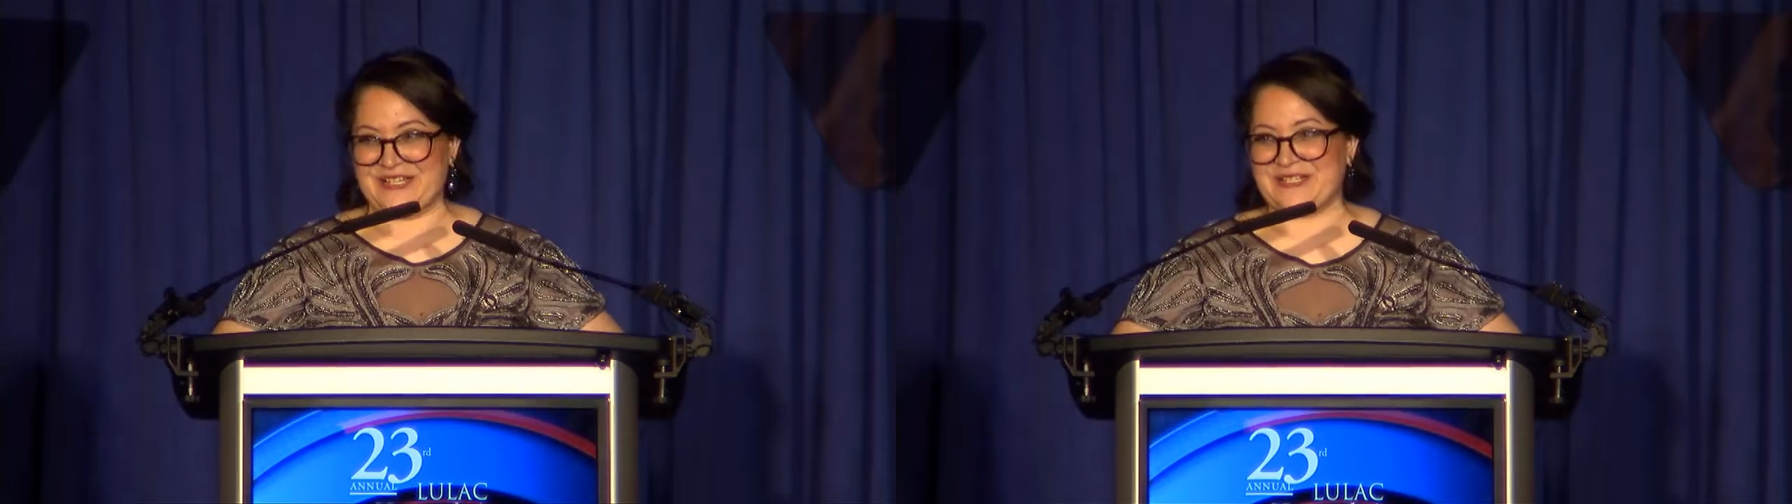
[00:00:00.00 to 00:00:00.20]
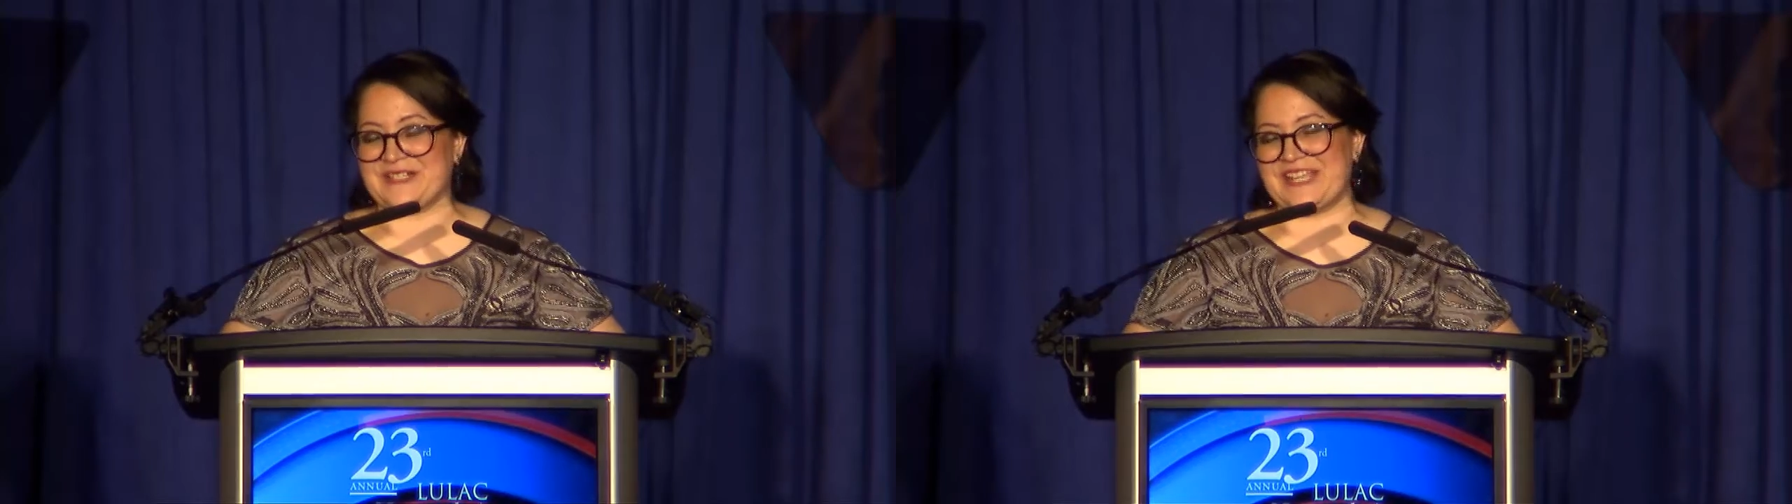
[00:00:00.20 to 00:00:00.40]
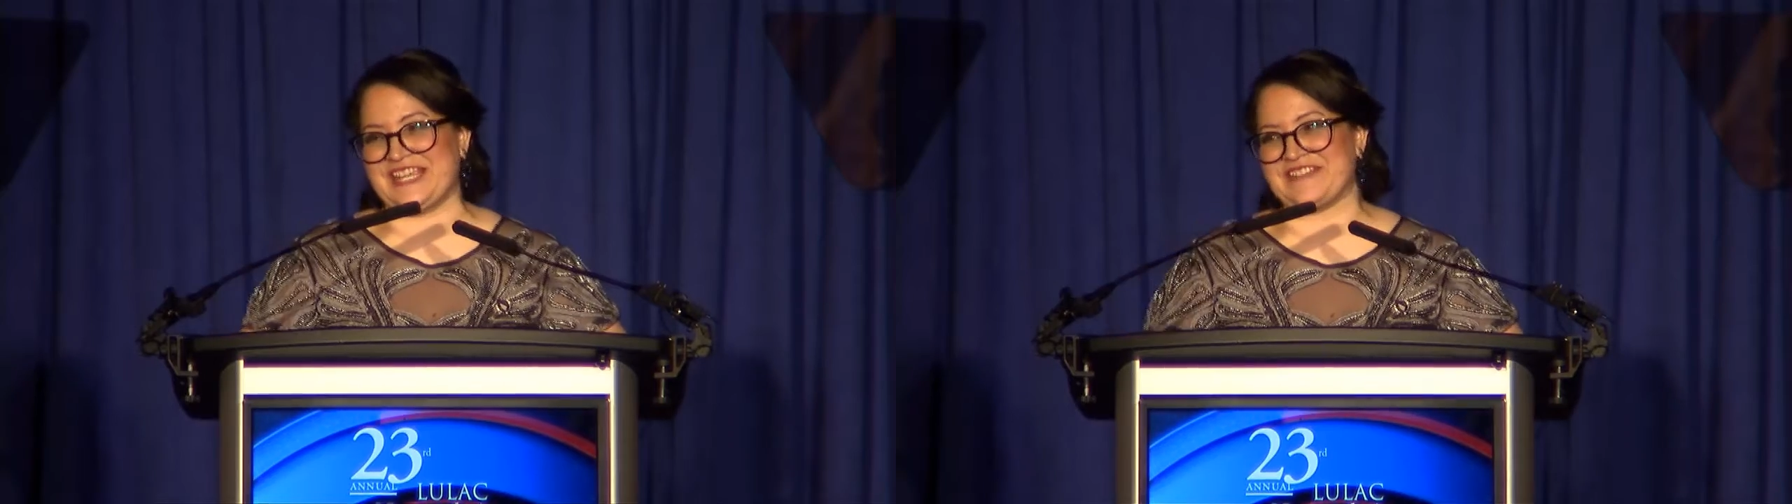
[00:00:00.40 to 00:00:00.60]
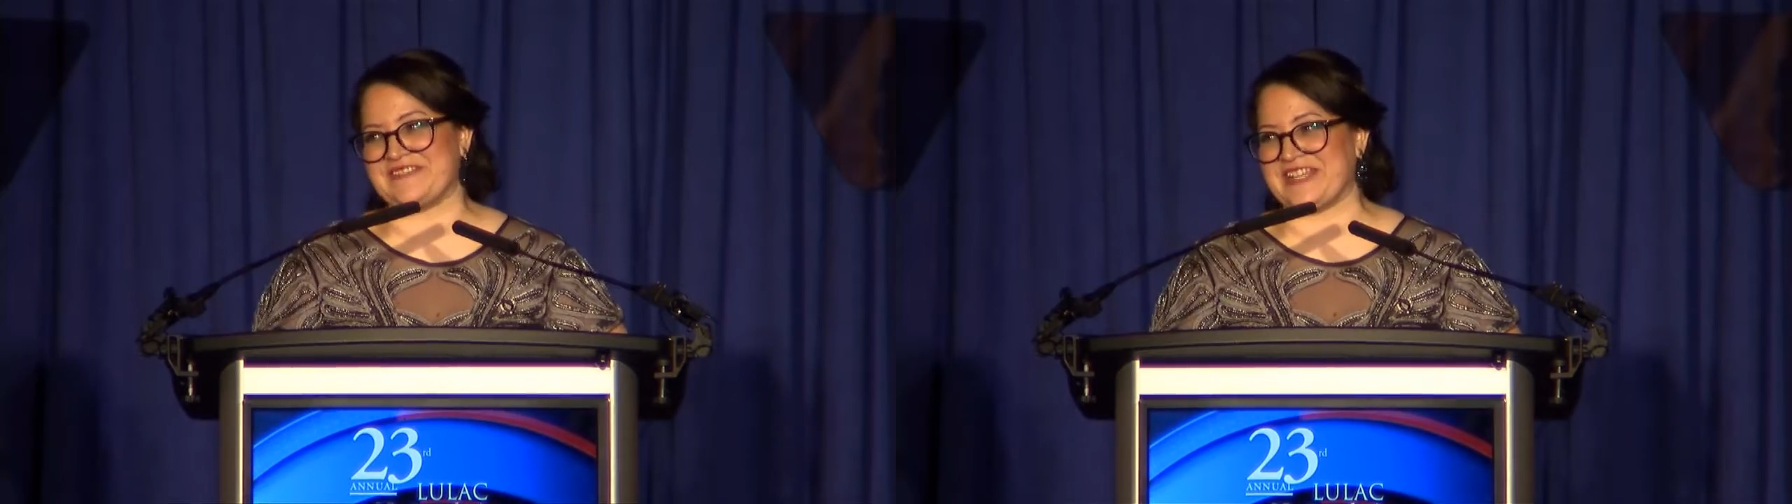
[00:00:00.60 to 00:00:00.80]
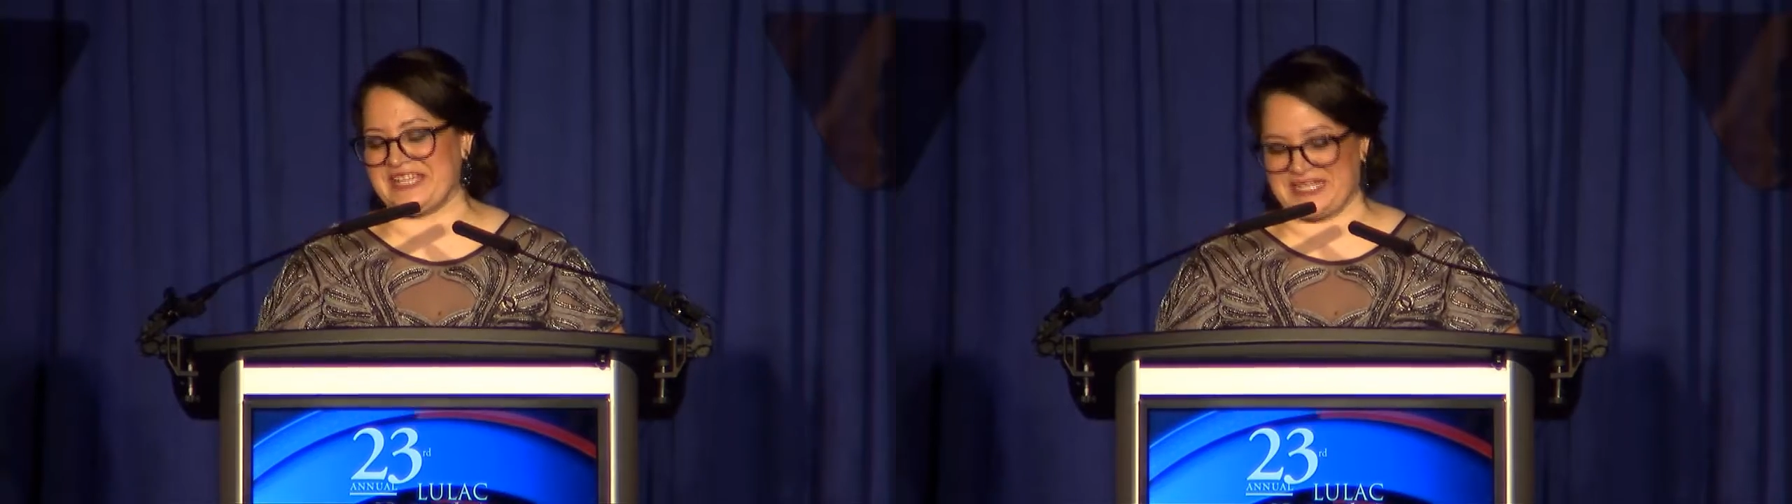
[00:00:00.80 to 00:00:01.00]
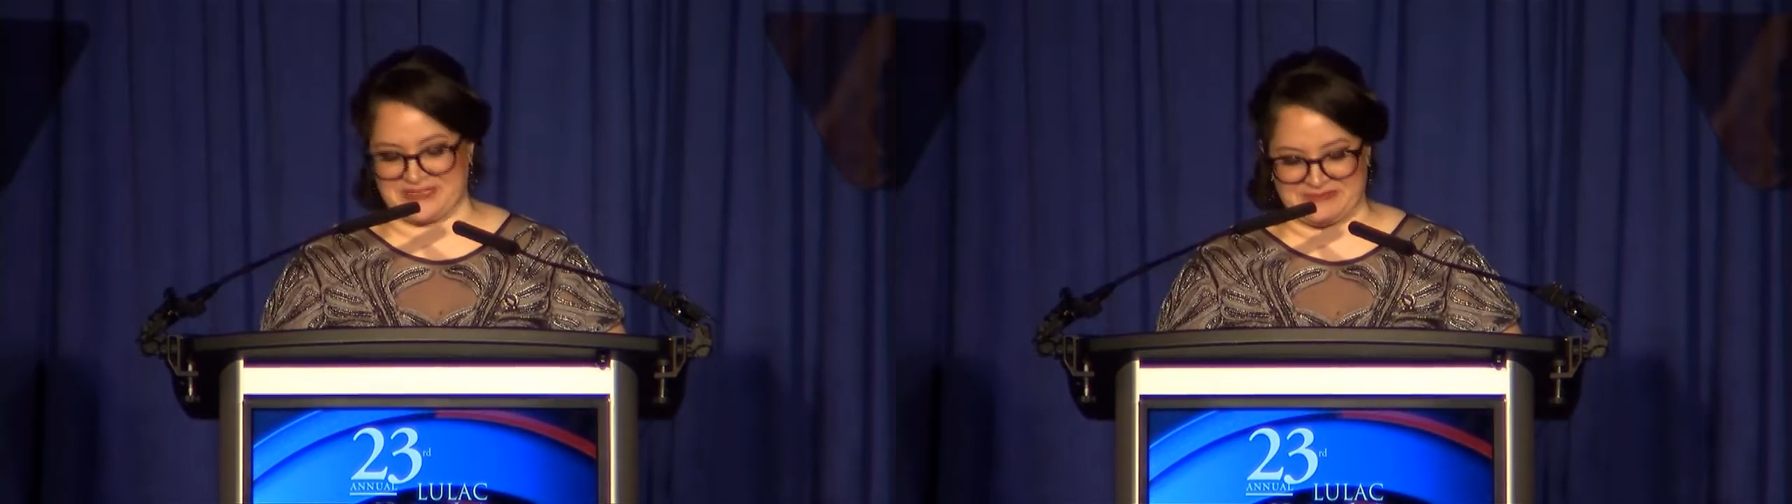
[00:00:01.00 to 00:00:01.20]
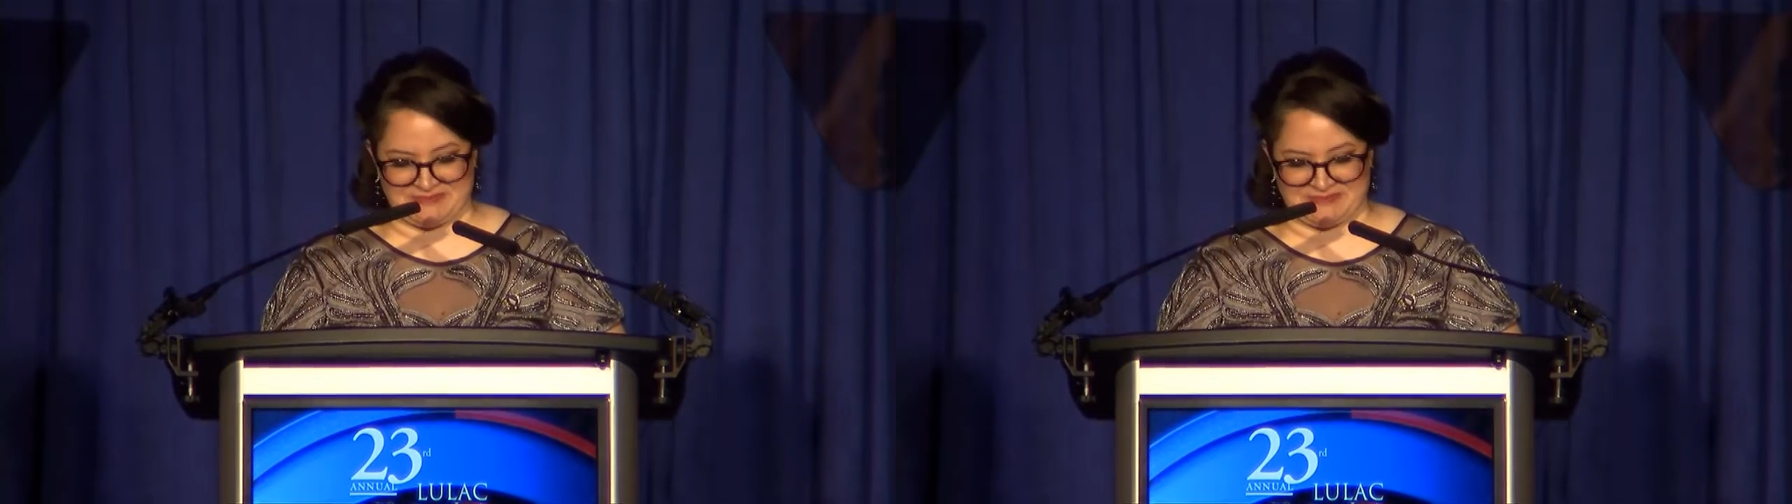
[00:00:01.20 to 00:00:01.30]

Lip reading: Good evening.